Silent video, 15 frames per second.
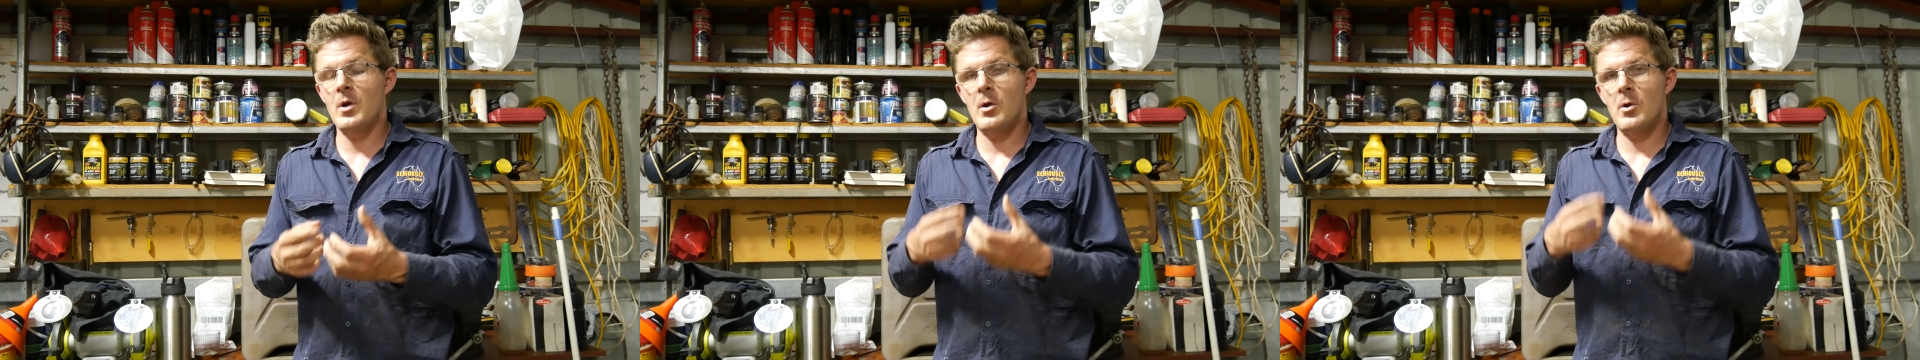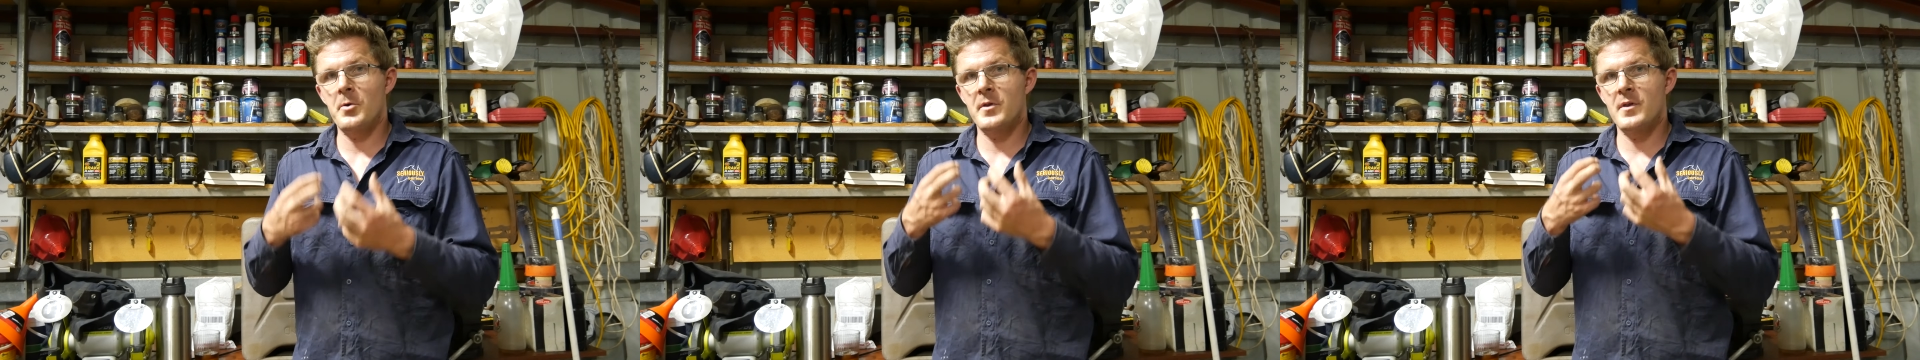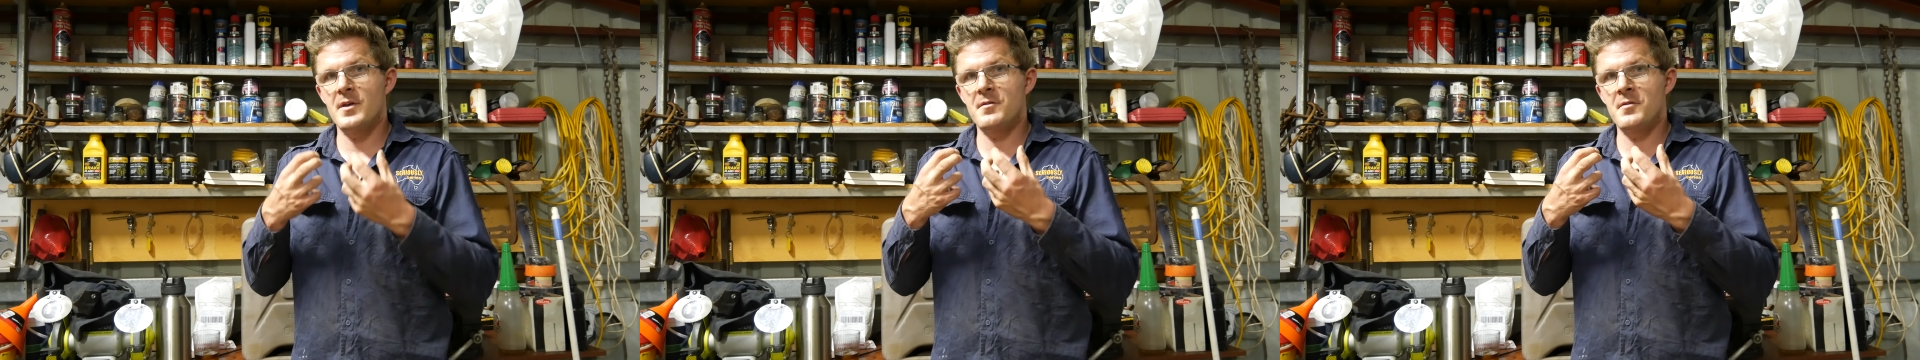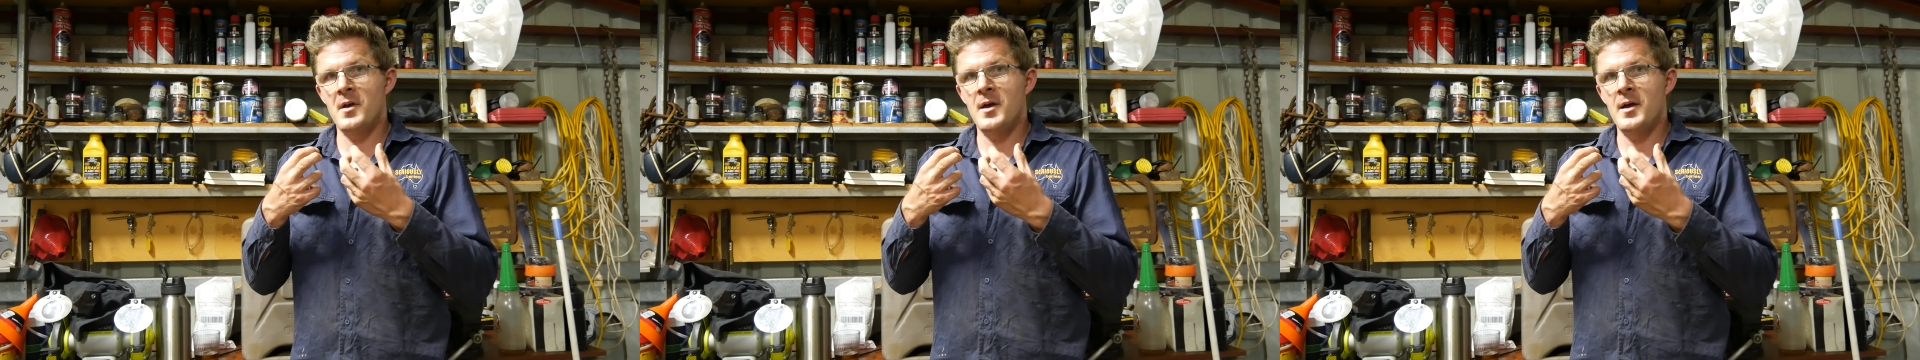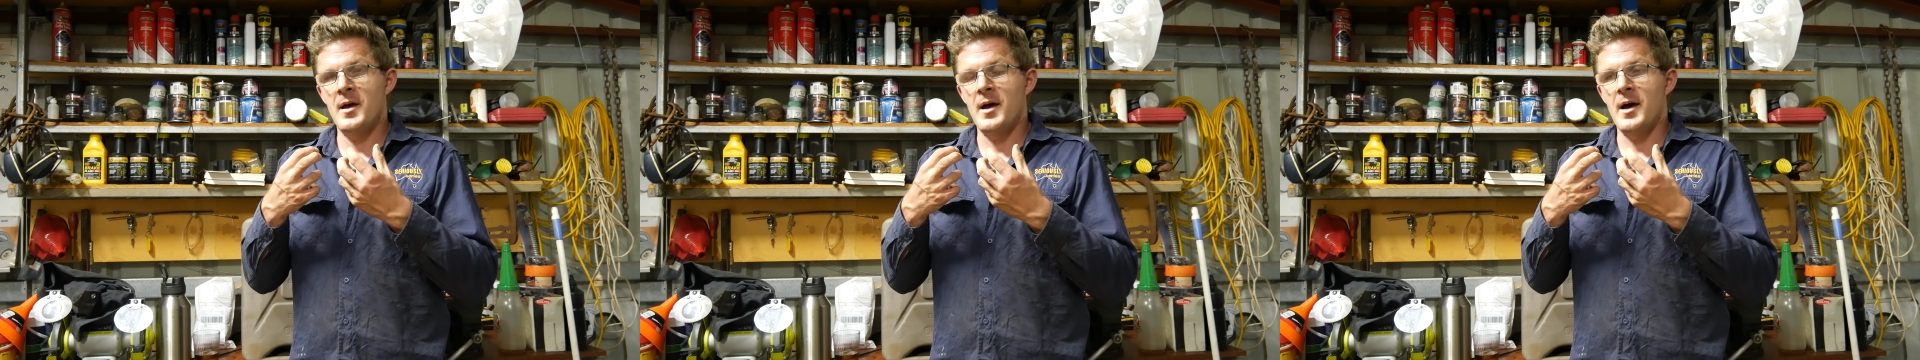A lot of these
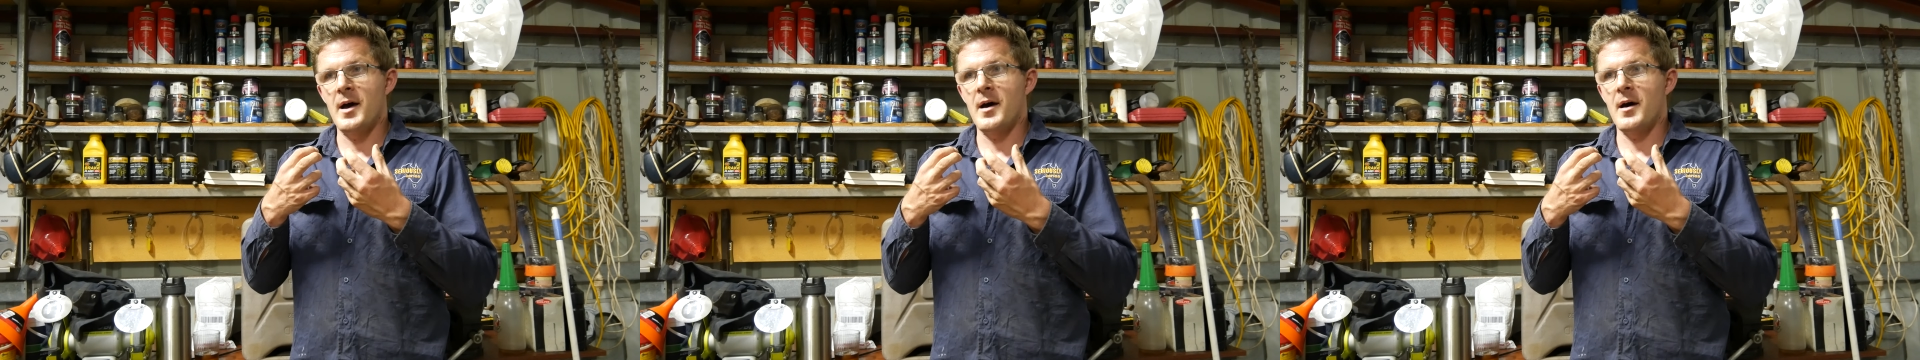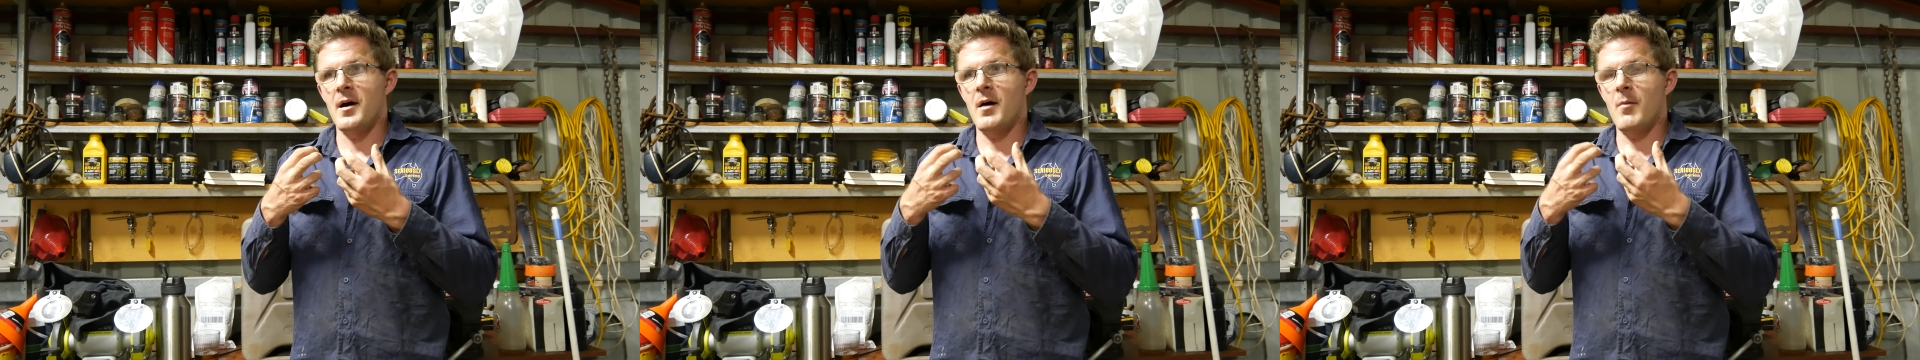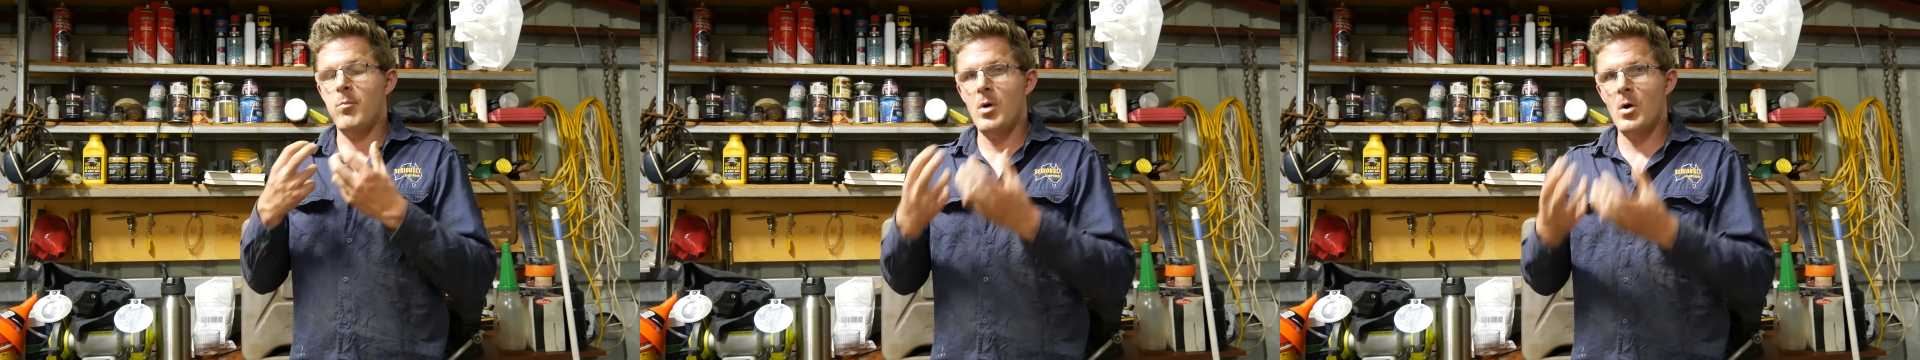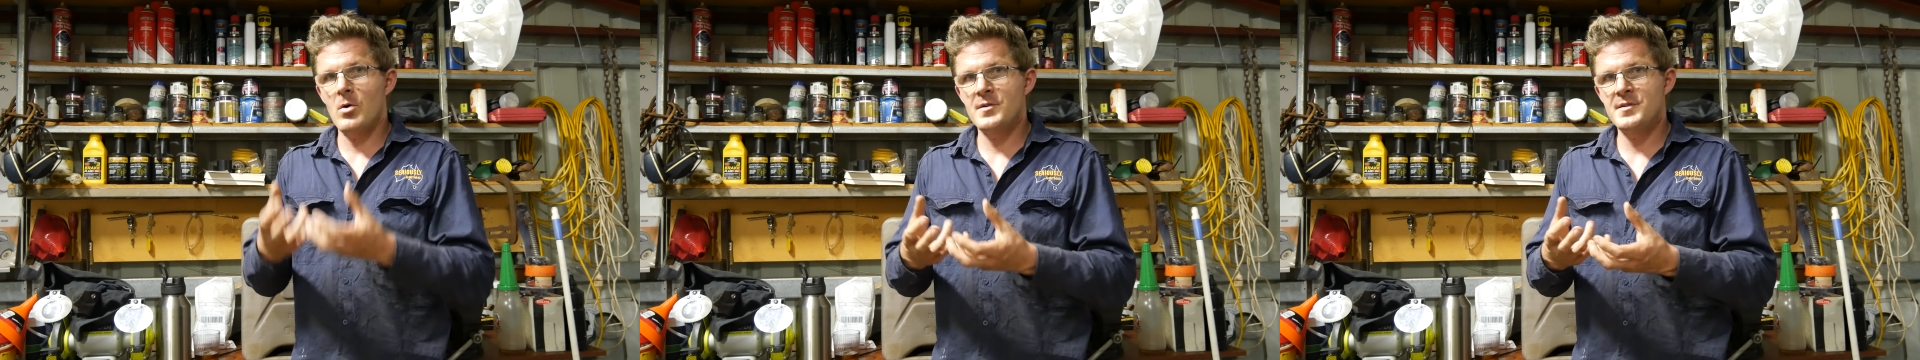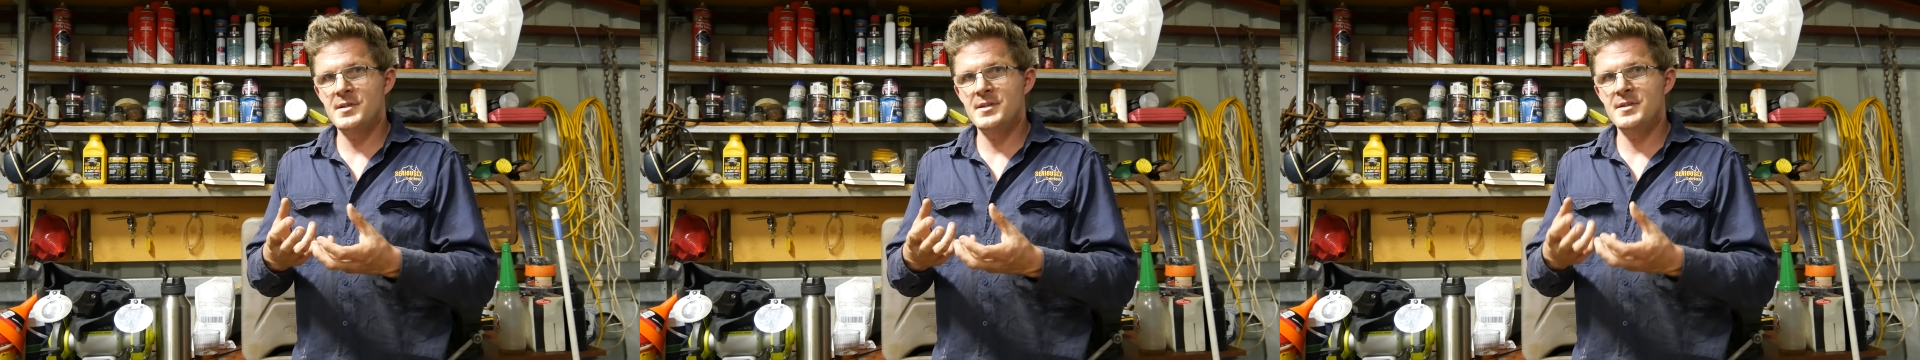
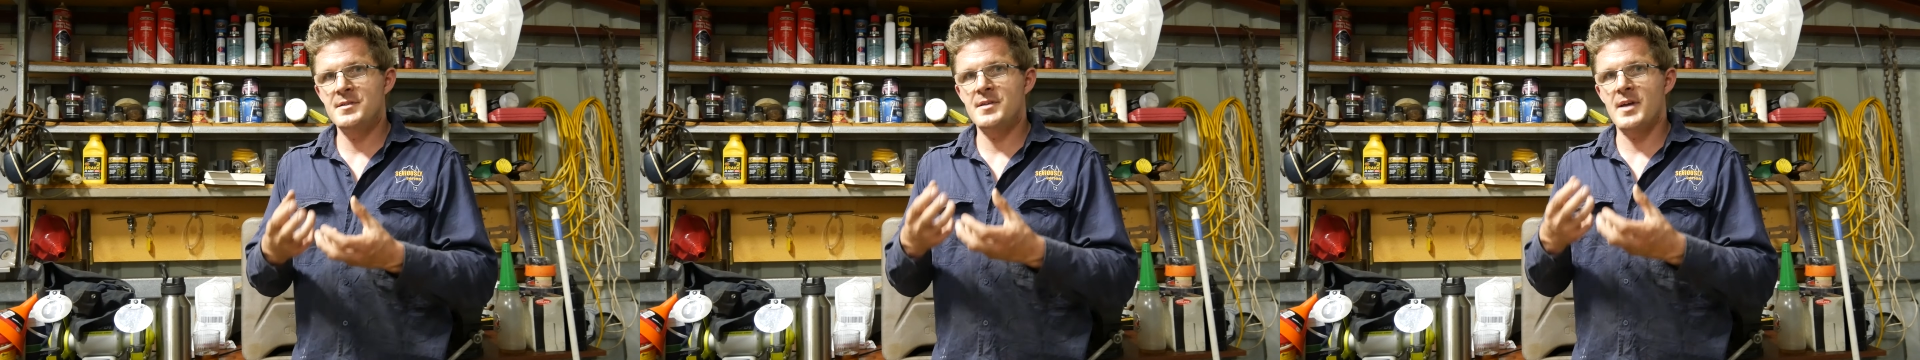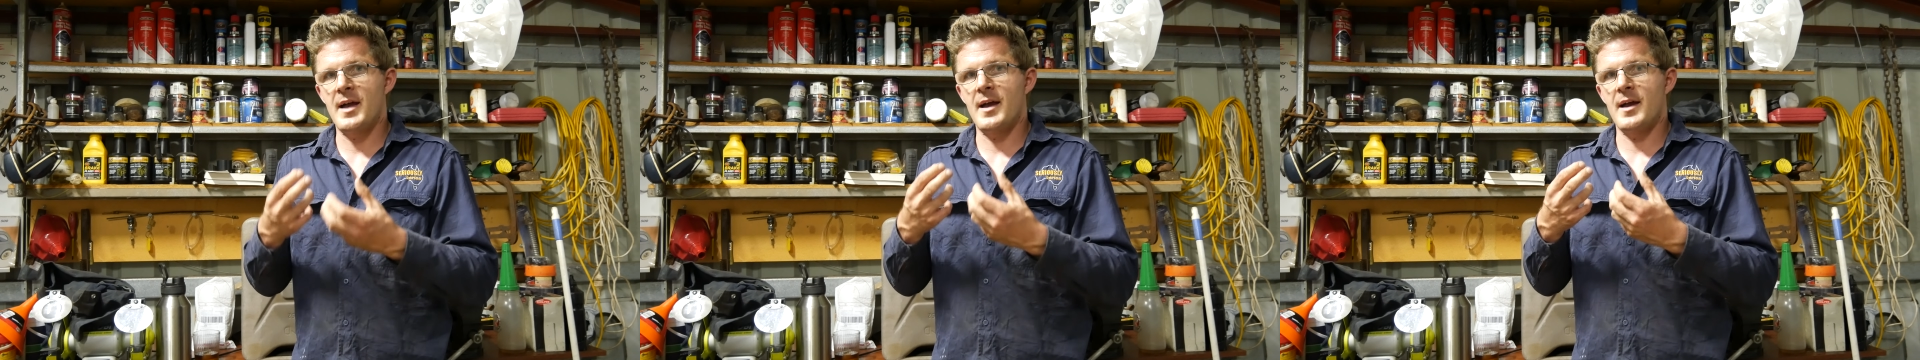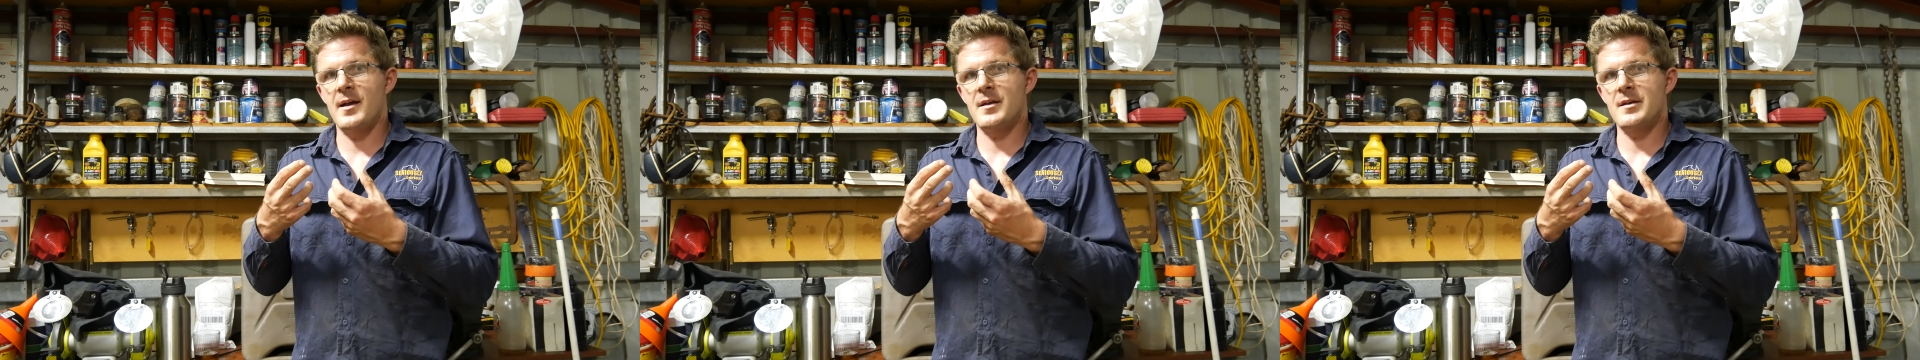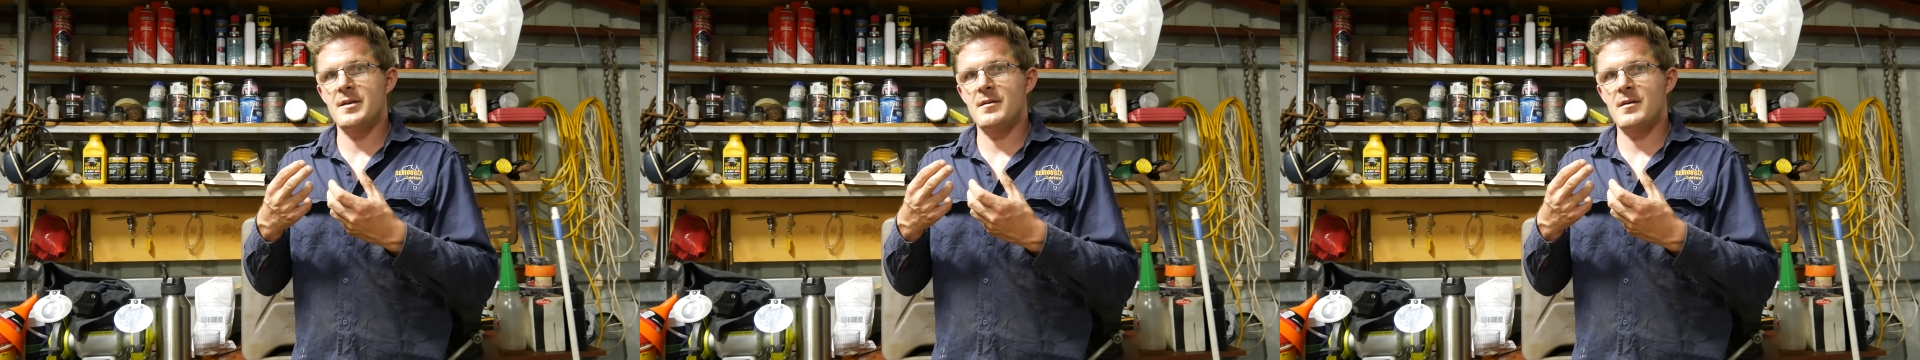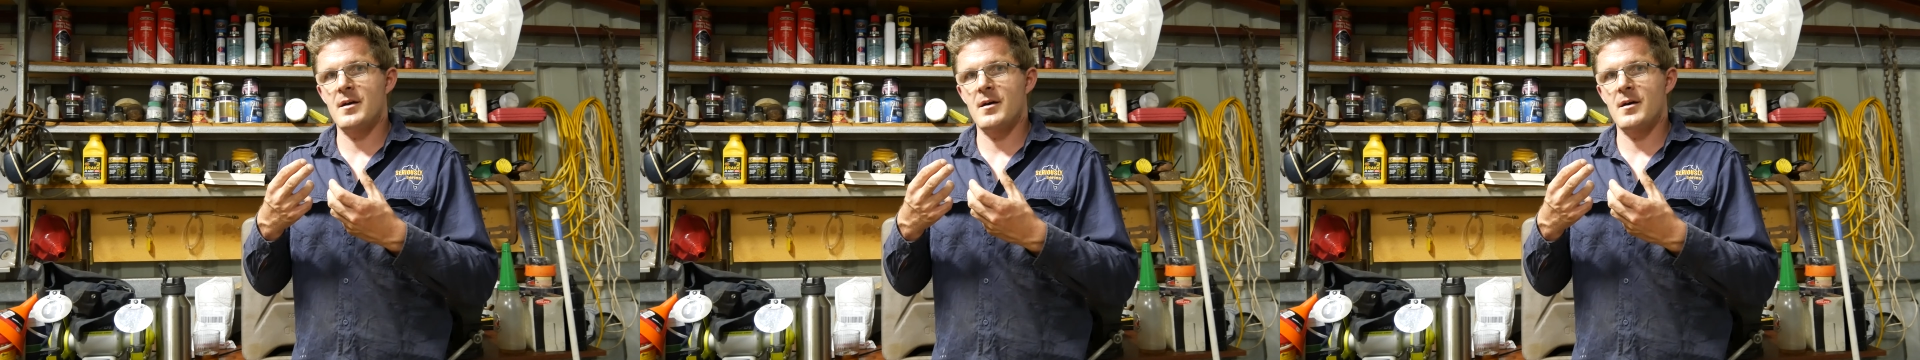epoxies and